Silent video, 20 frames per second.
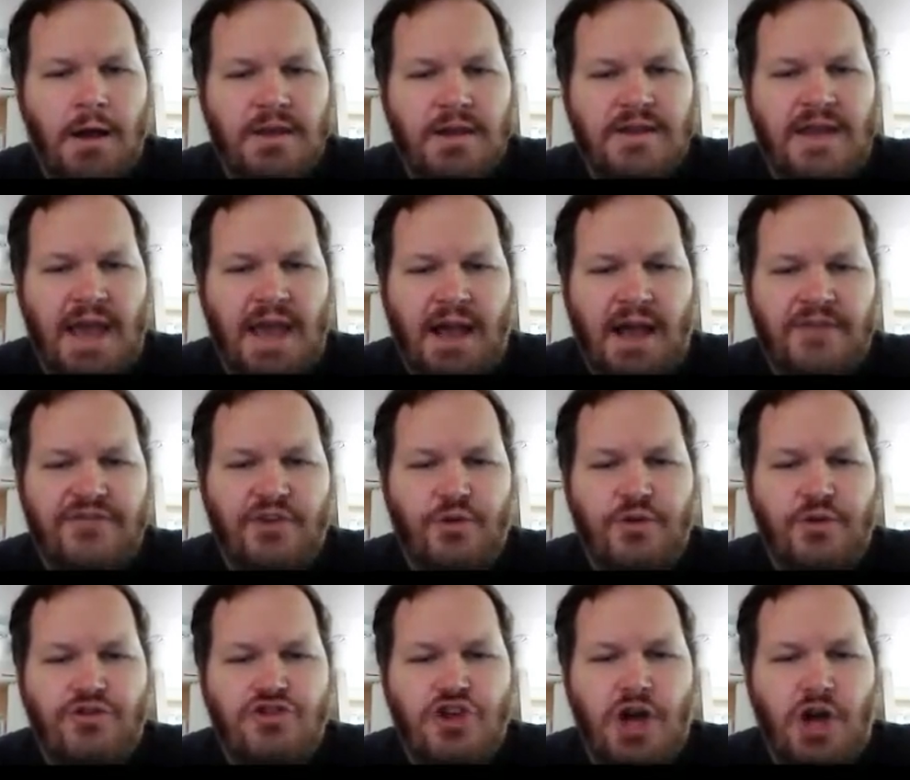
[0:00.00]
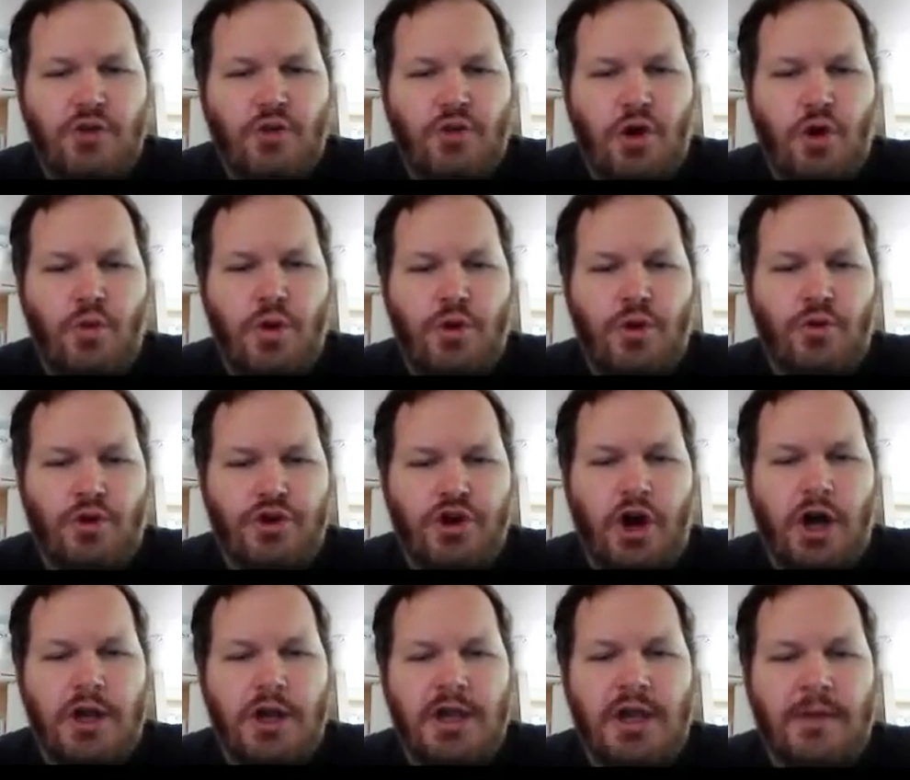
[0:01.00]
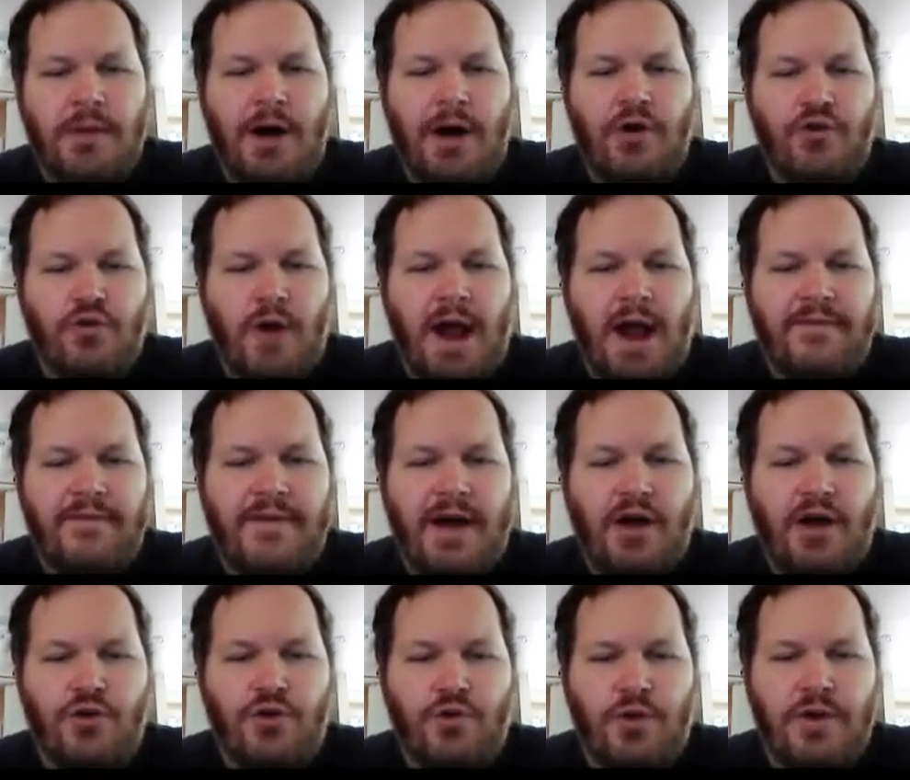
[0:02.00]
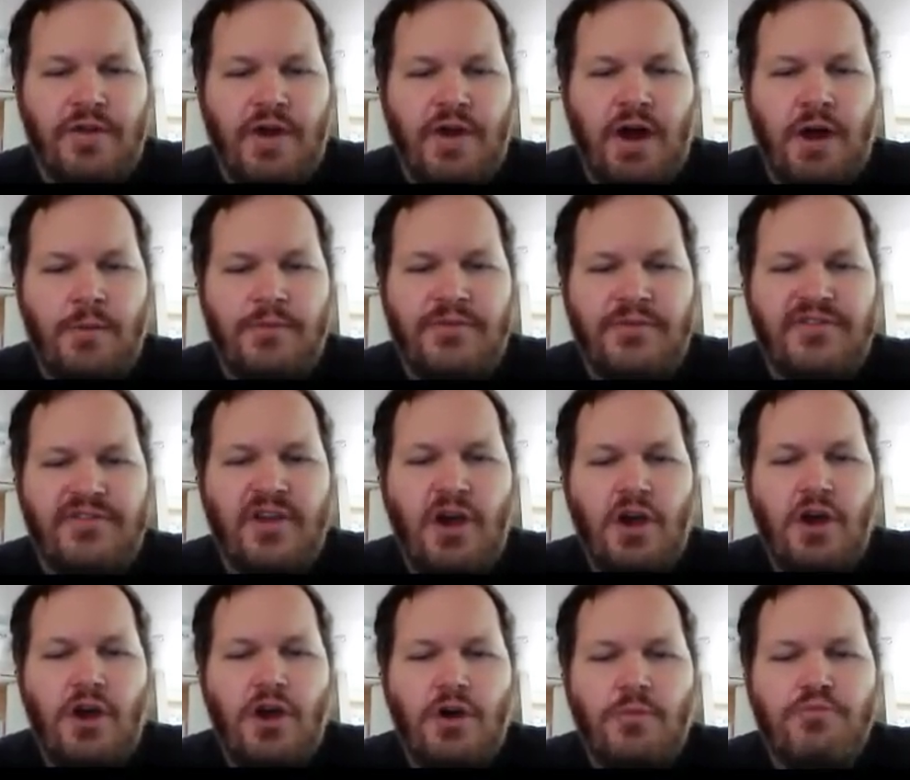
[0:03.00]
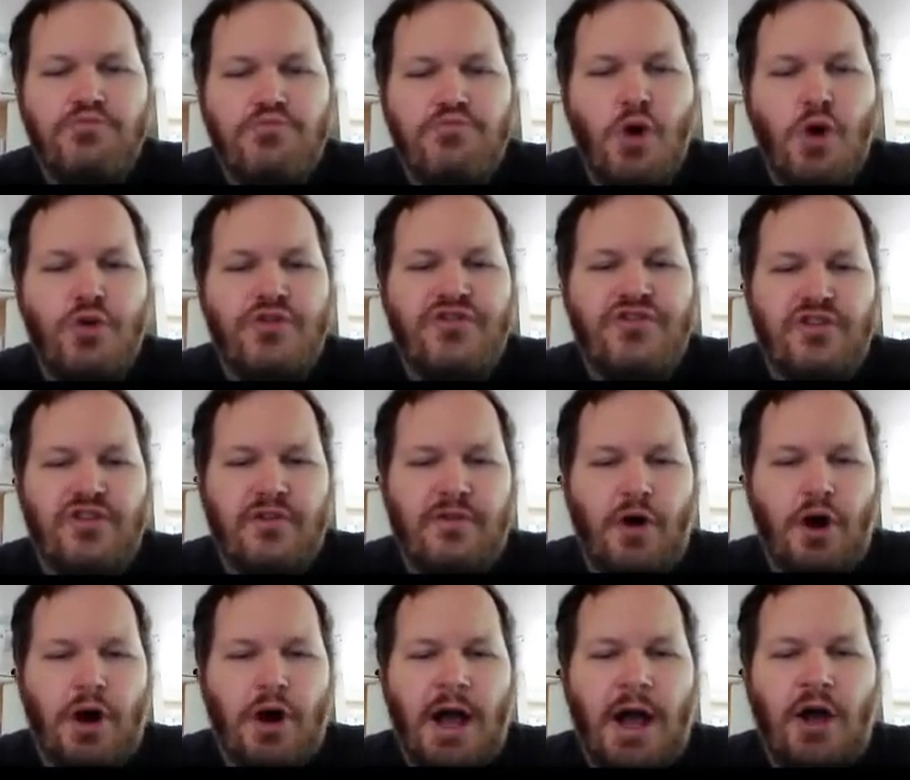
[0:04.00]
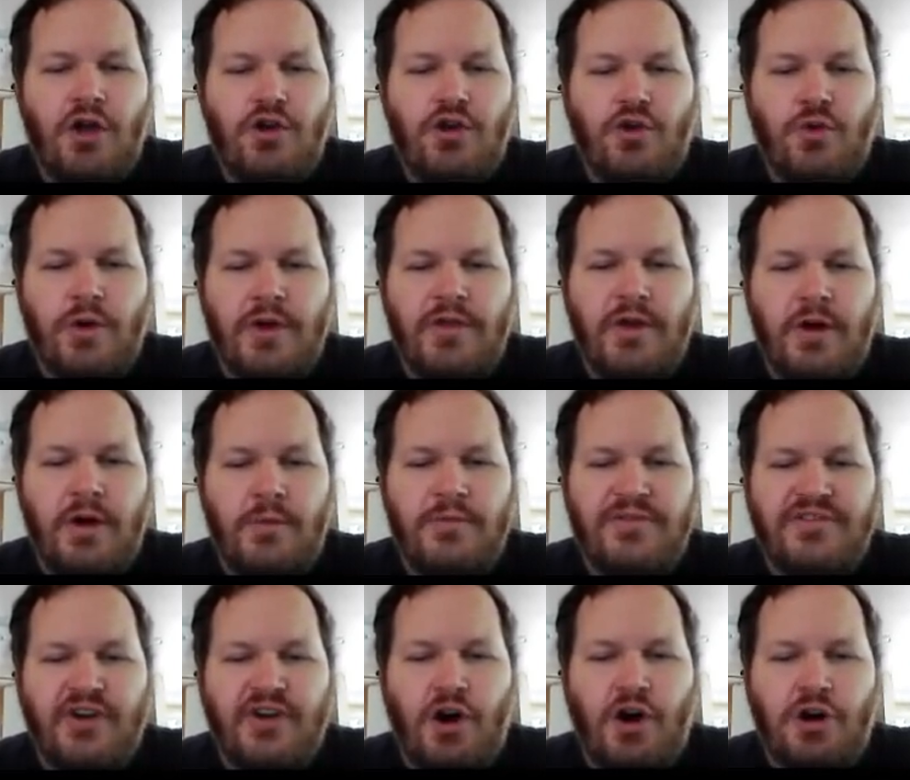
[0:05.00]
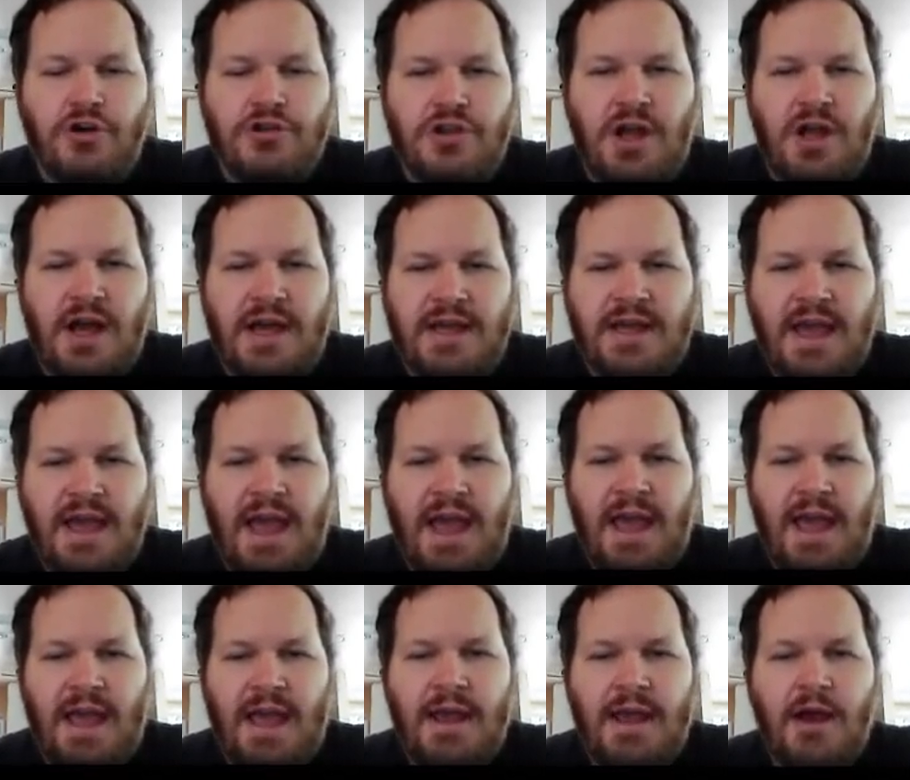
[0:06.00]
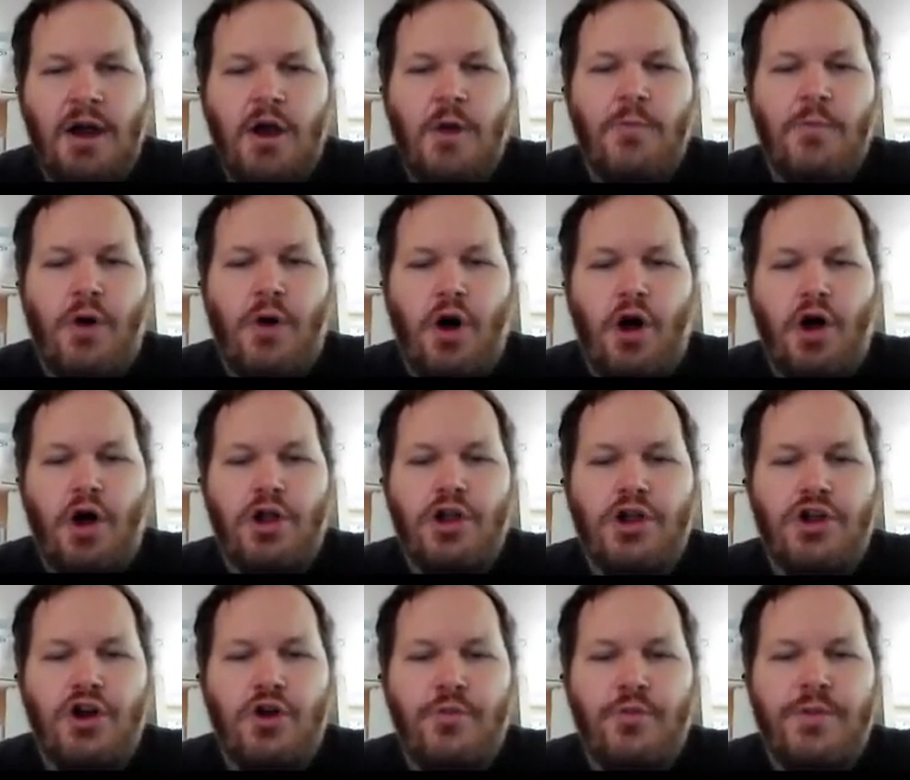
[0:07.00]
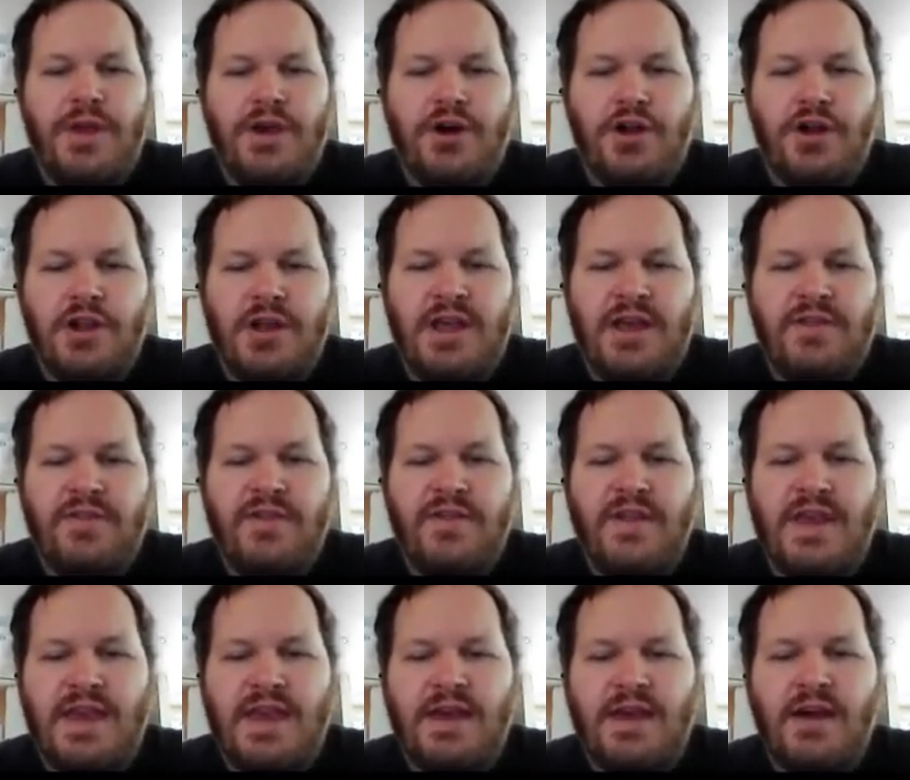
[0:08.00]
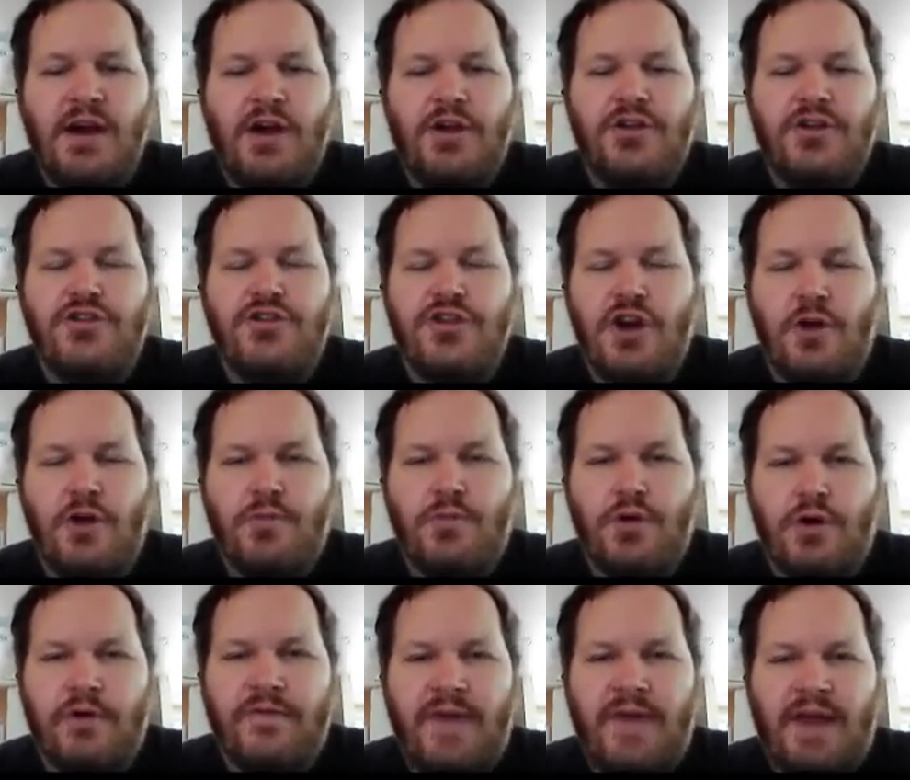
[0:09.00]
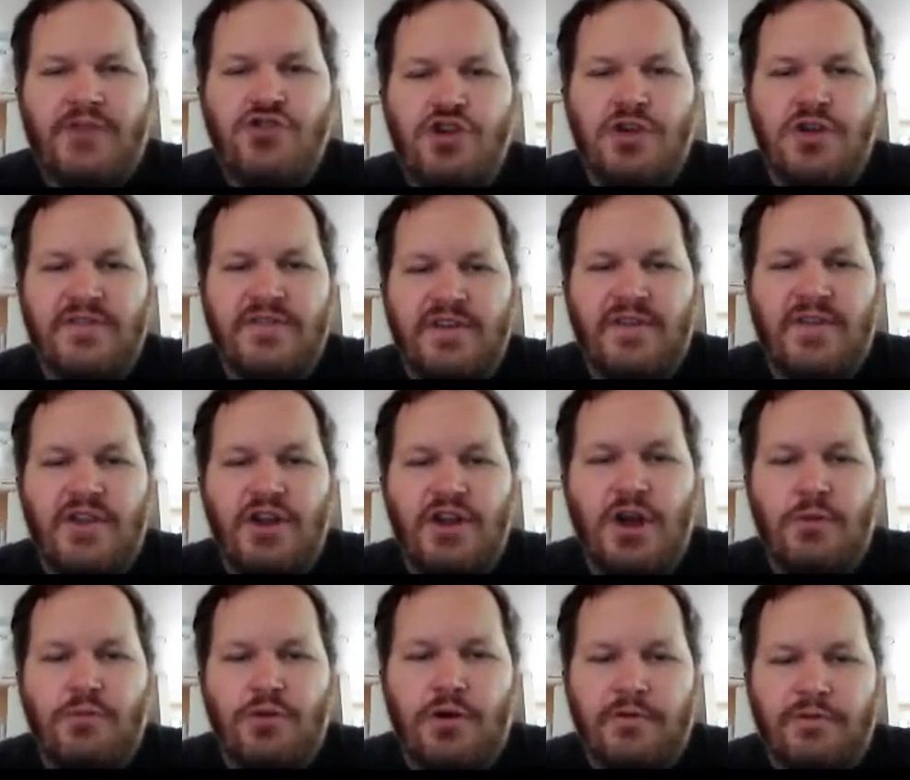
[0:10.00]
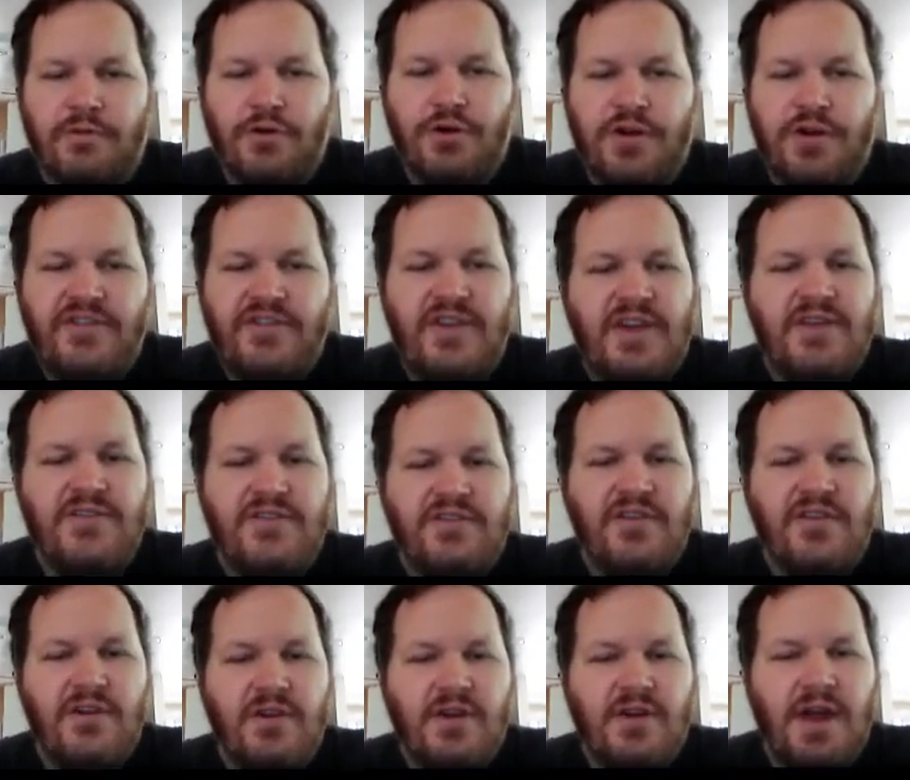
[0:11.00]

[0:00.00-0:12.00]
yeah, so in general, when we're talking about graph algorithms, most of our algorithms are like a polynomial in the number of edges and the number of vertices.